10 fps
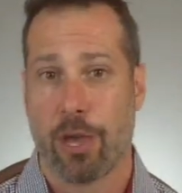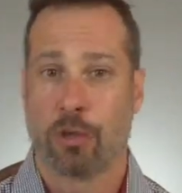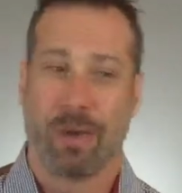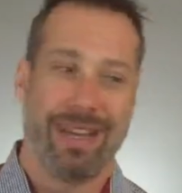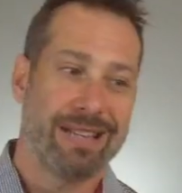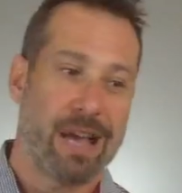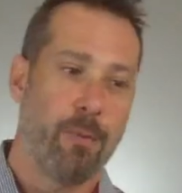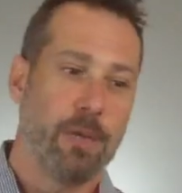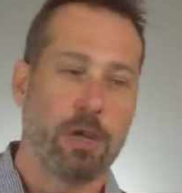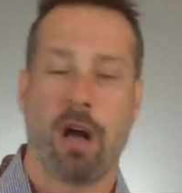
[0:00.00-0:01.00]
So
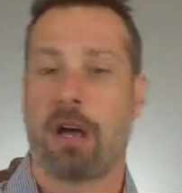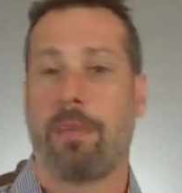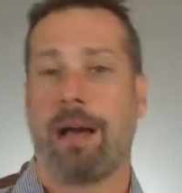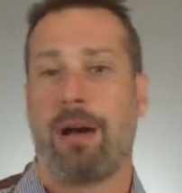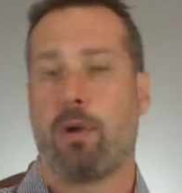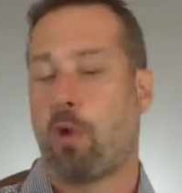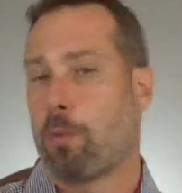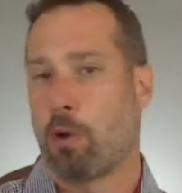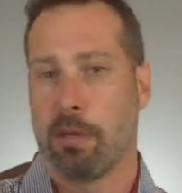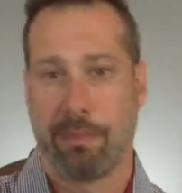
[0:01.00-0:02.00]
anytime we talk about
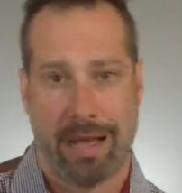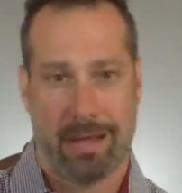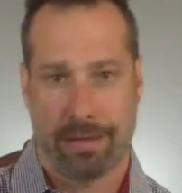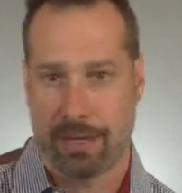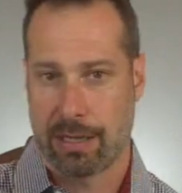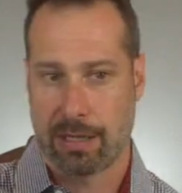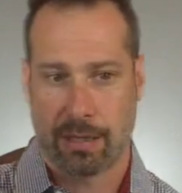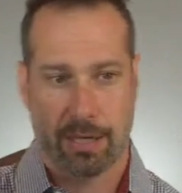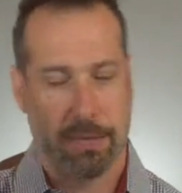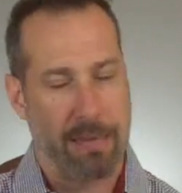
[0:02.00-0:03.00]
hormonal
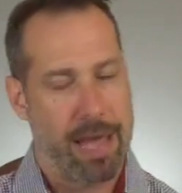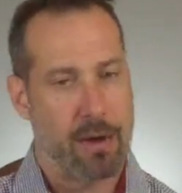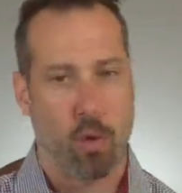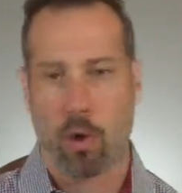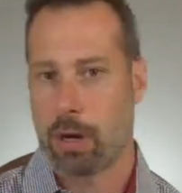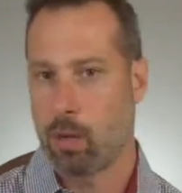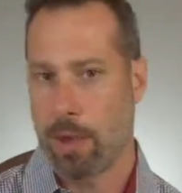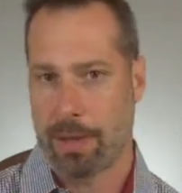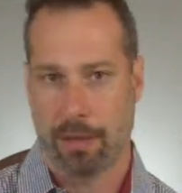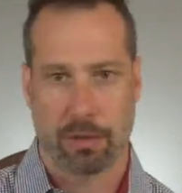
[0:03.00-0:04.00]
imbalances in men or in
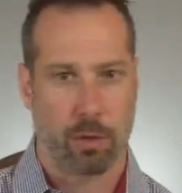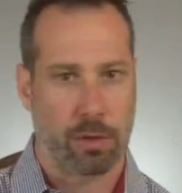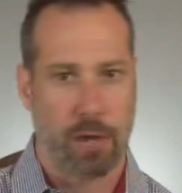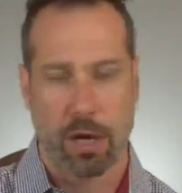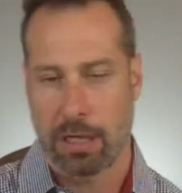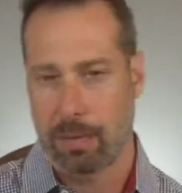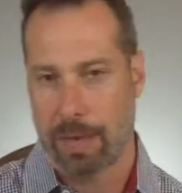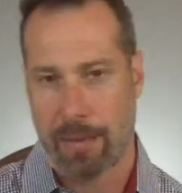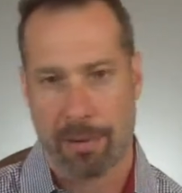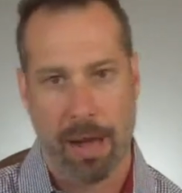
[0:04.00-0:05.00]
women, so we're talking
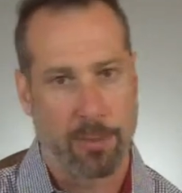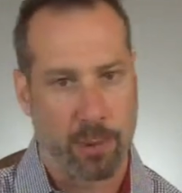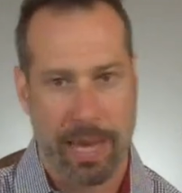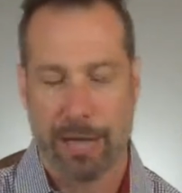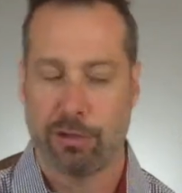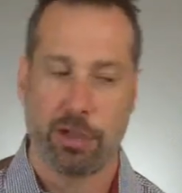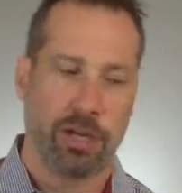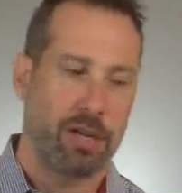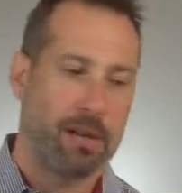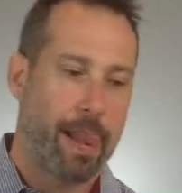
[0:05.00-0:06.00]
about problems with
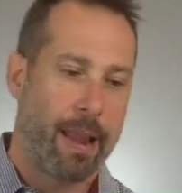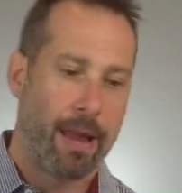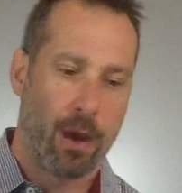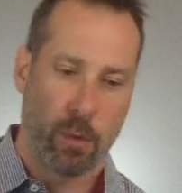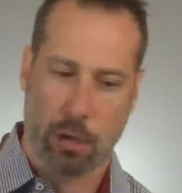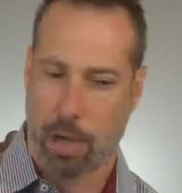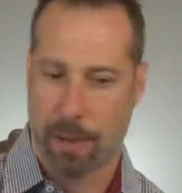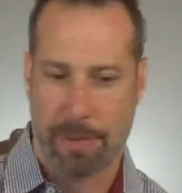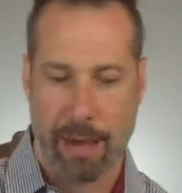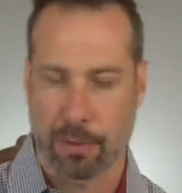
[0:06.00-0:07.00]
estrogen, we're talking
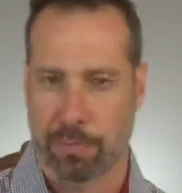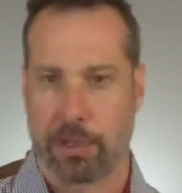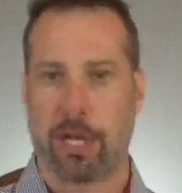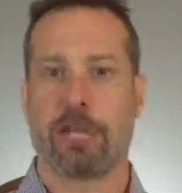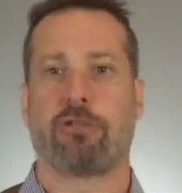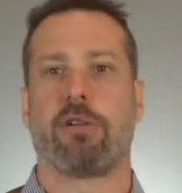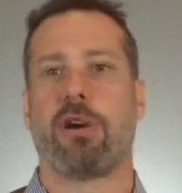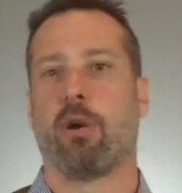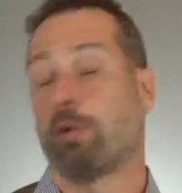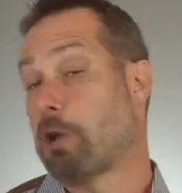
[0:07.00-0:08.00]
about problems with
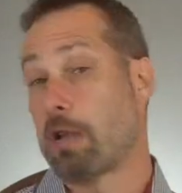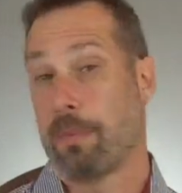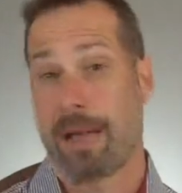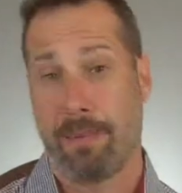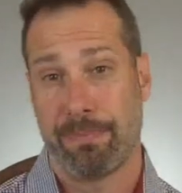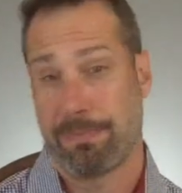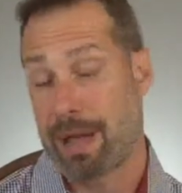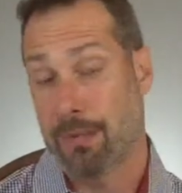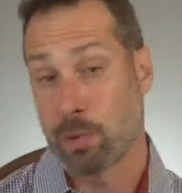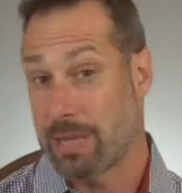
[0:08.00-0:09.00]
progesterone. We're talking about
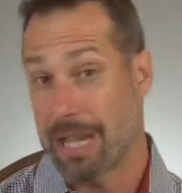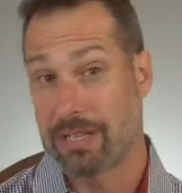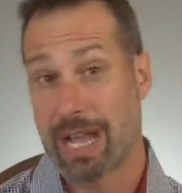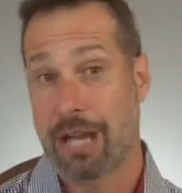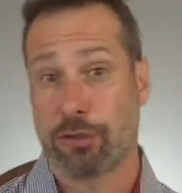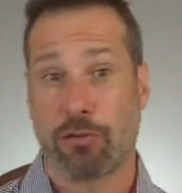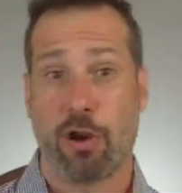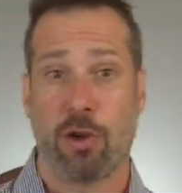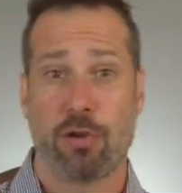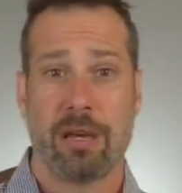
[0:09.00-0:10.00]
problems with
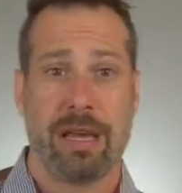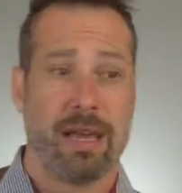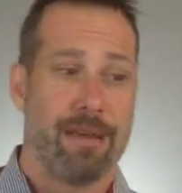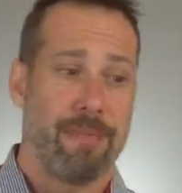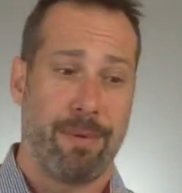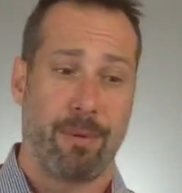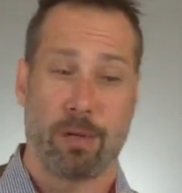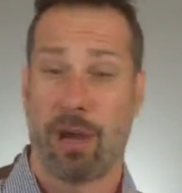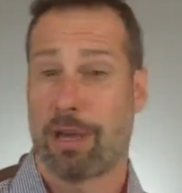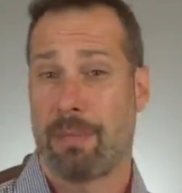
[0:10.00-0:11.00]
testosterone. Maybe we're
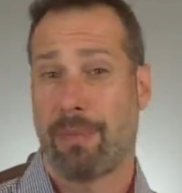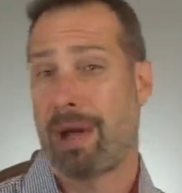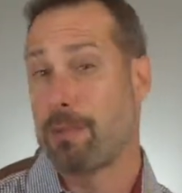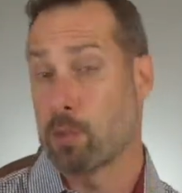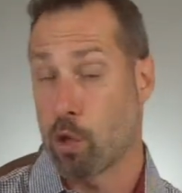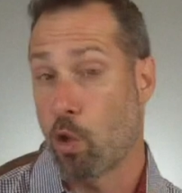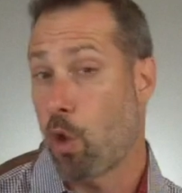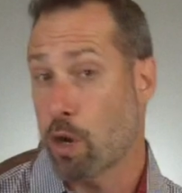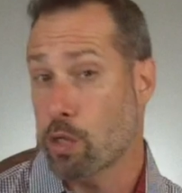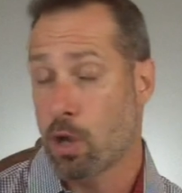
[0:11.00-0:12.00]
talking about problems with
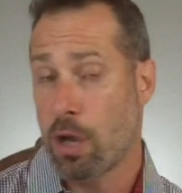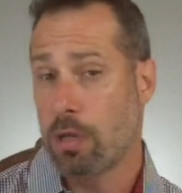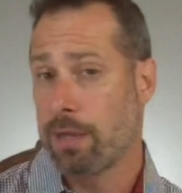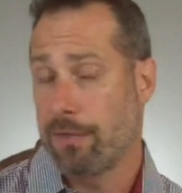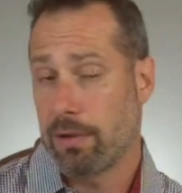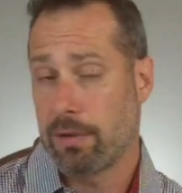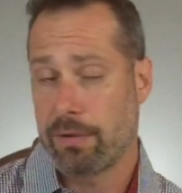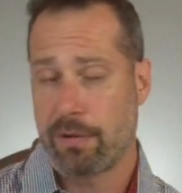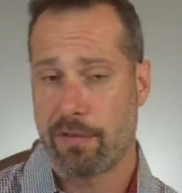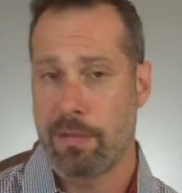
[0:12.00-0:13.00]
cortisol, if, you,
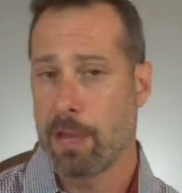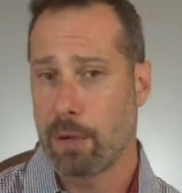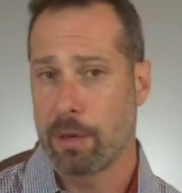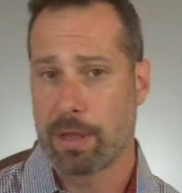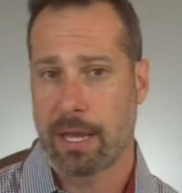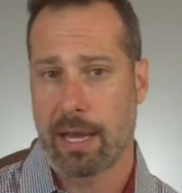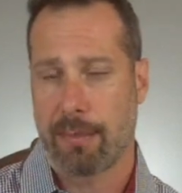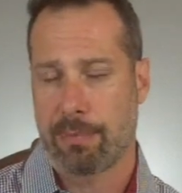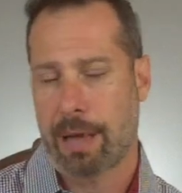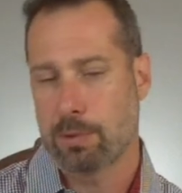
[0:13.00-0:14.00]
if you're familiar with
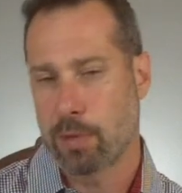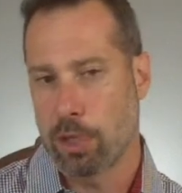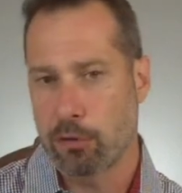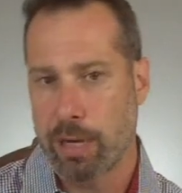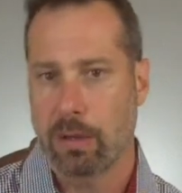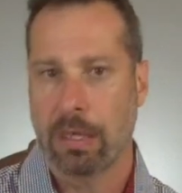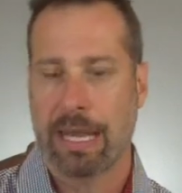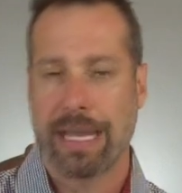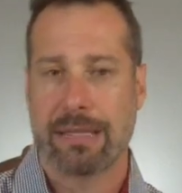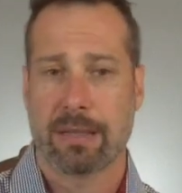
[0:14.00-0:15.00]
uh, problems with the adrenal
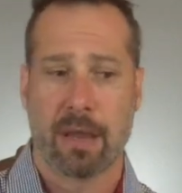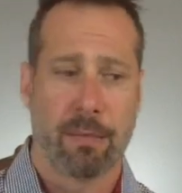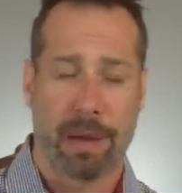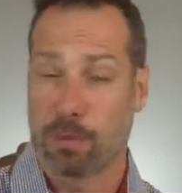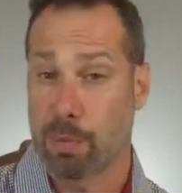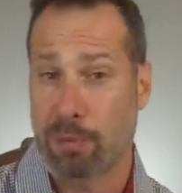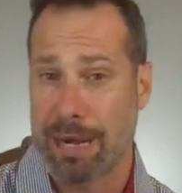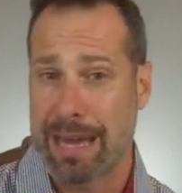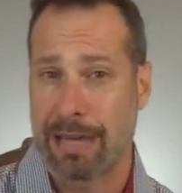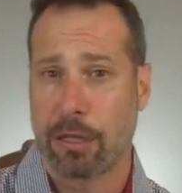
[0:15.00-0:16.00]
glands, problems with
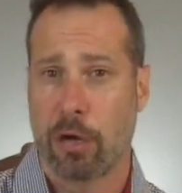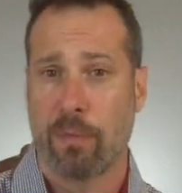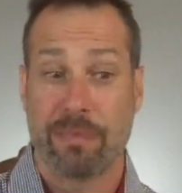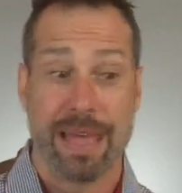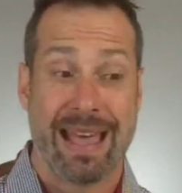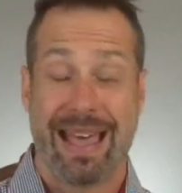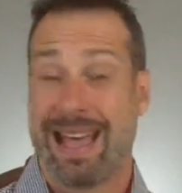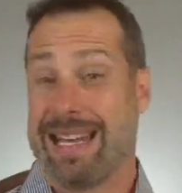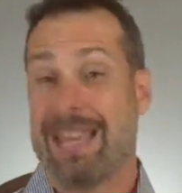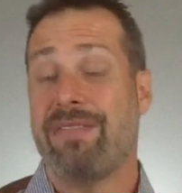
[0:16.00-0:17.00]
pregnenolone.
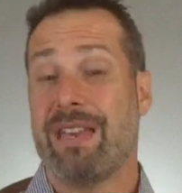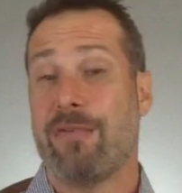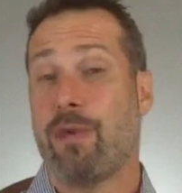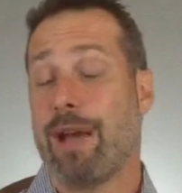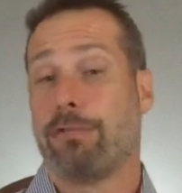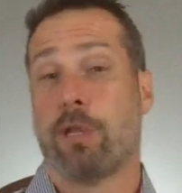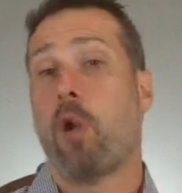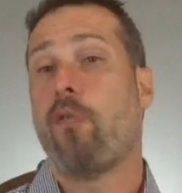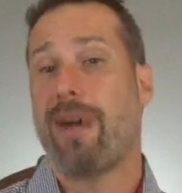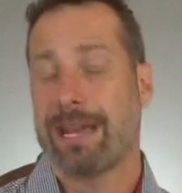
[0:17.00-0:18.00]
And even if you have
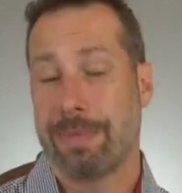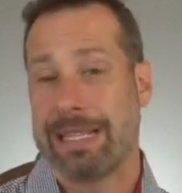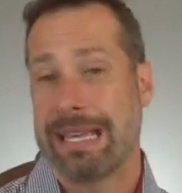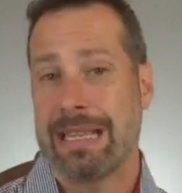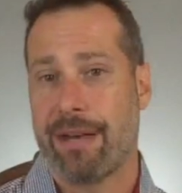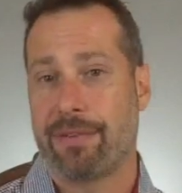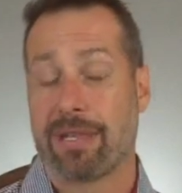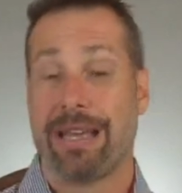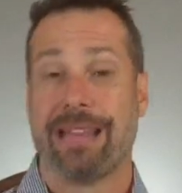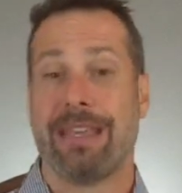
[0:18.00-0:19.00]
low vitamin D
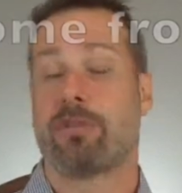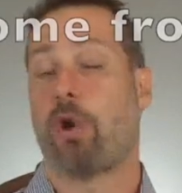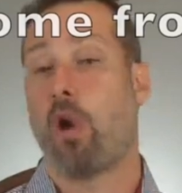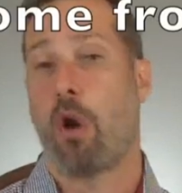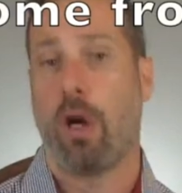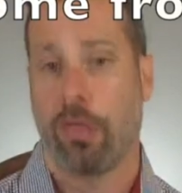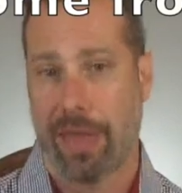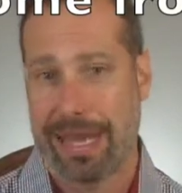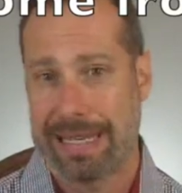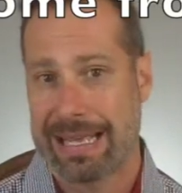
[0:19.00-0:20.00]
levels, these are all
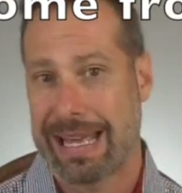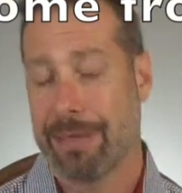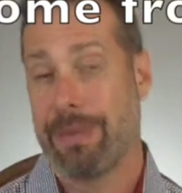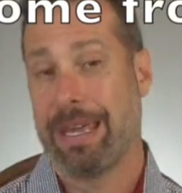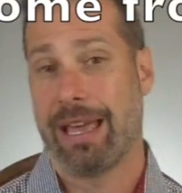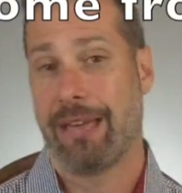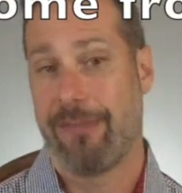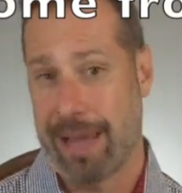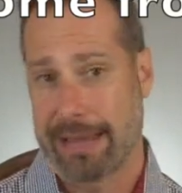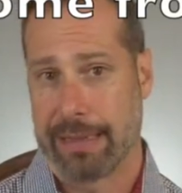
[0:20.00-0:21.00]
things that can be
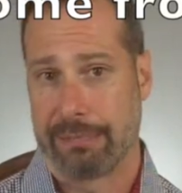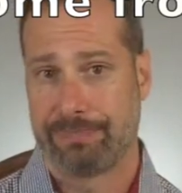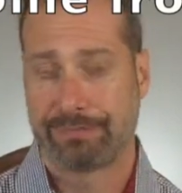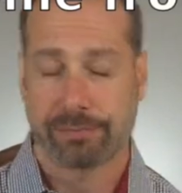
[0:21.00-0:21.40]
affected.